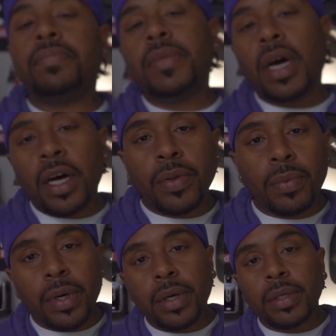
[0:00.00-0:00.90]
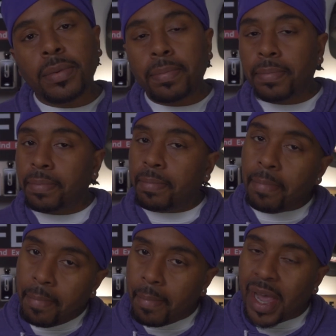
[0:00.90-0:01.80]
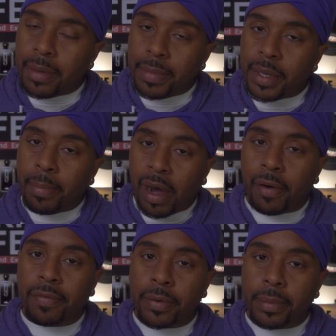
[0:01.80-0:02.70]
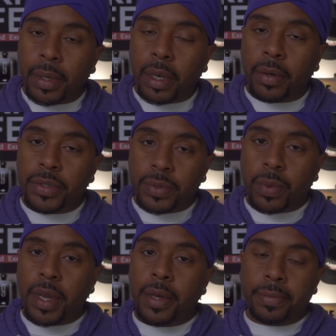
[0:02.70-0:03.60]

the other one might be a Parfum clone as well.